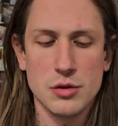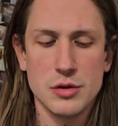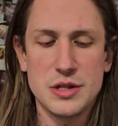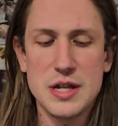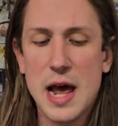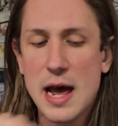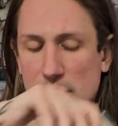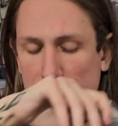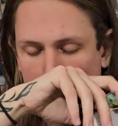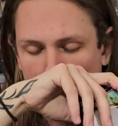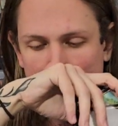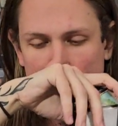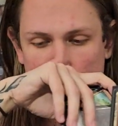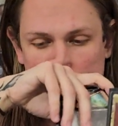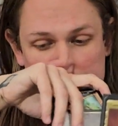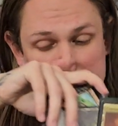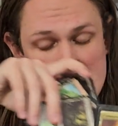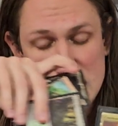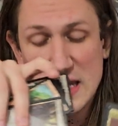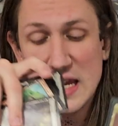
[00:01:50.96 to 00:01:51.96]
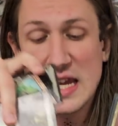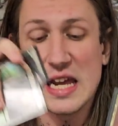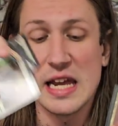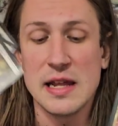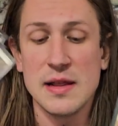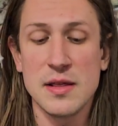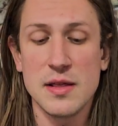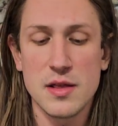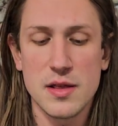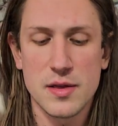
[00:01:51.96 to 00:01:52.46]
deck list
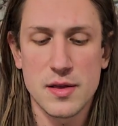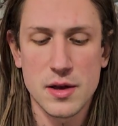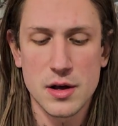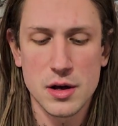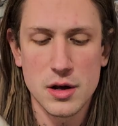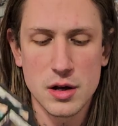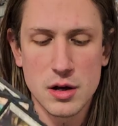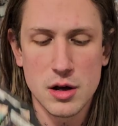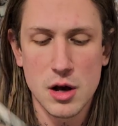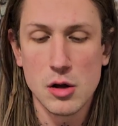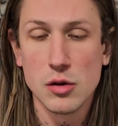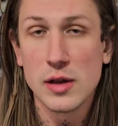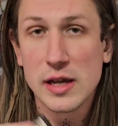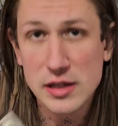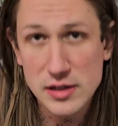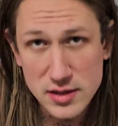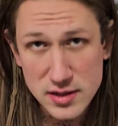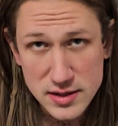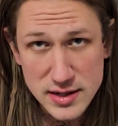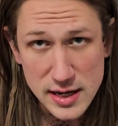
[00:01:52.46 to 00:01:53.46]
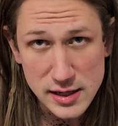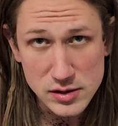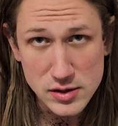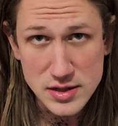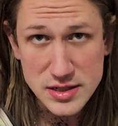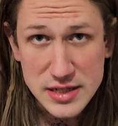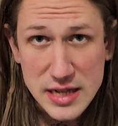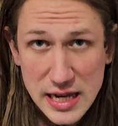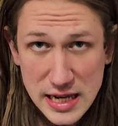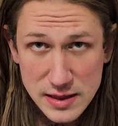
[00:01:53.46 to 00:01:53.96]
in a link to the deck
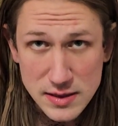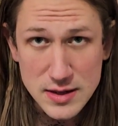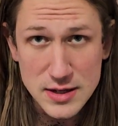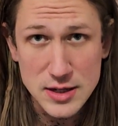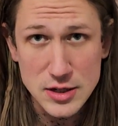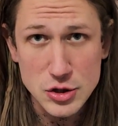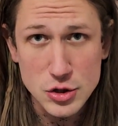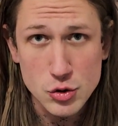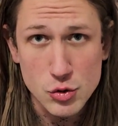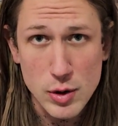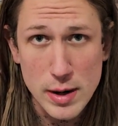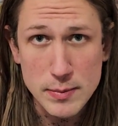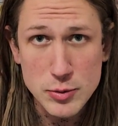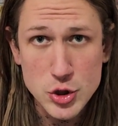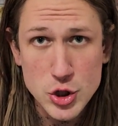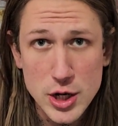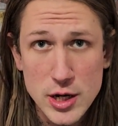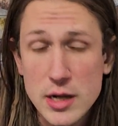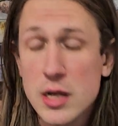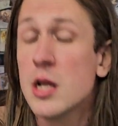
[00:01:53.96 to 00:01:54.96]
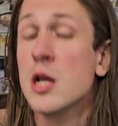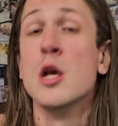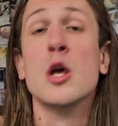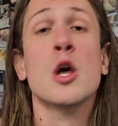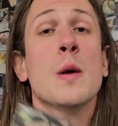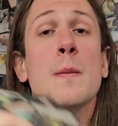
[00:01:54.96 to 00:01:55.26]
list in the description.